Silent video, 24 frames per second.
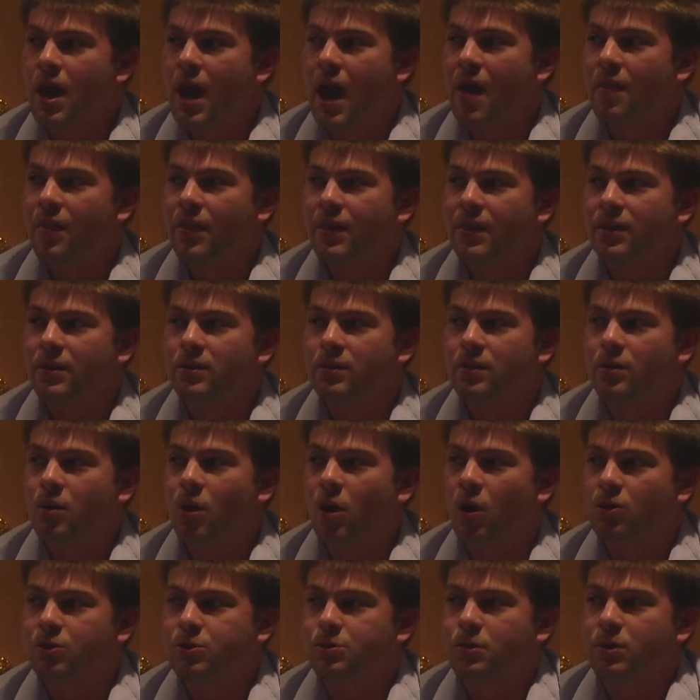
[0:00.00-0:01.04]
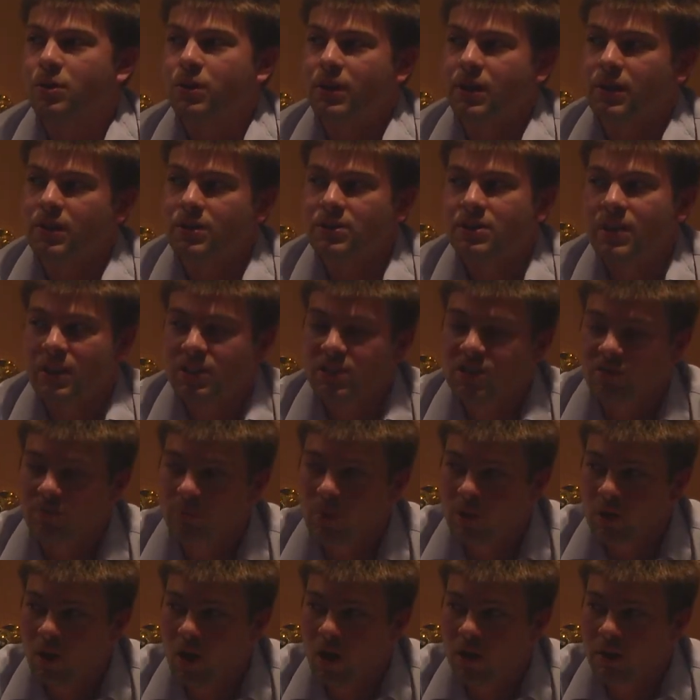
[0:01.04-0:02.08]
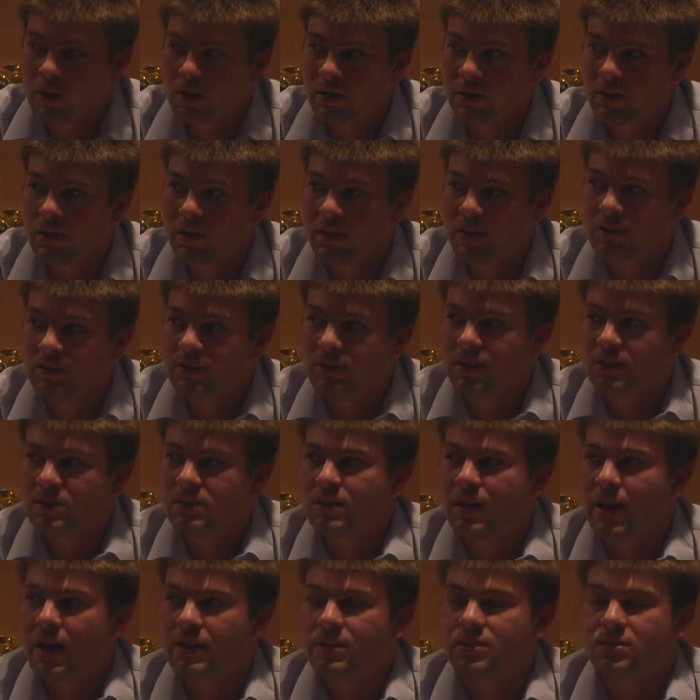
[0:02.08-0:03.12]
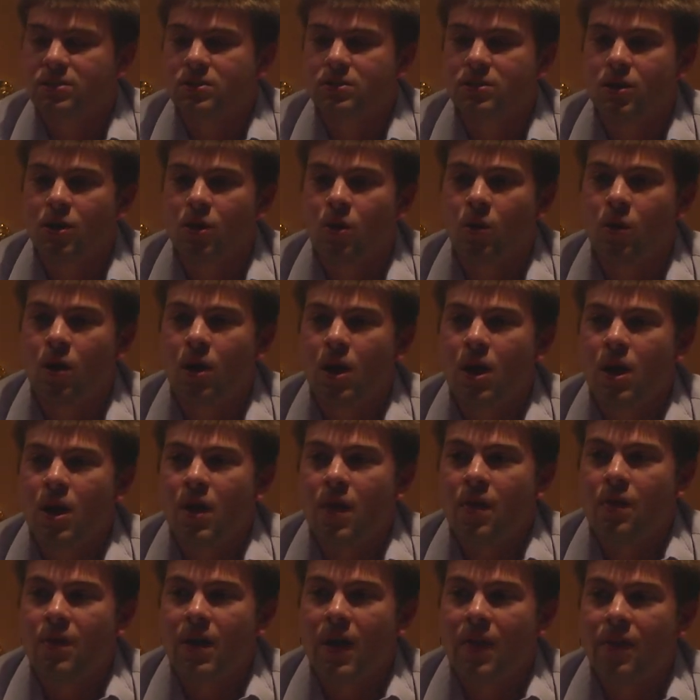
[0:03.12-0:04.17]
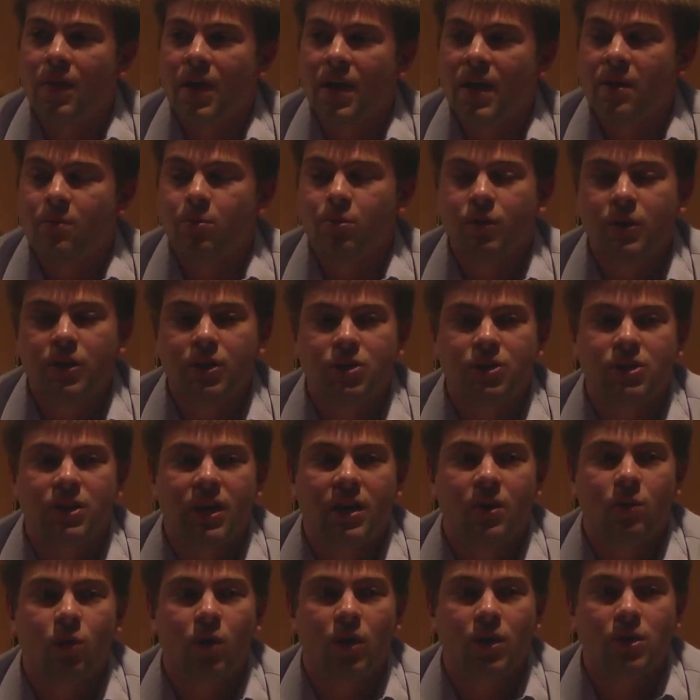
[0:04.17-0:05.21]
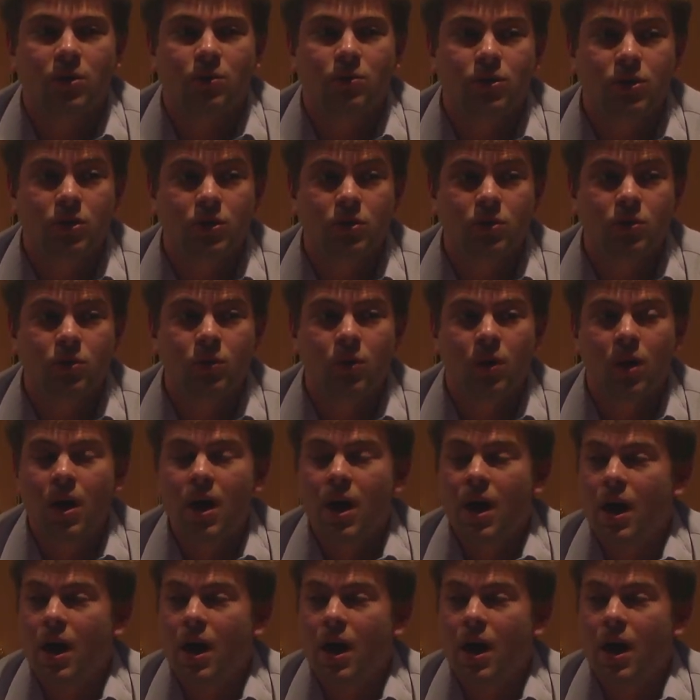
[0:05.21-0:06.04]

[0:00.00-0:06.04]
And then ultimately the sense of belonging. It's nice to know that they appreciate what you do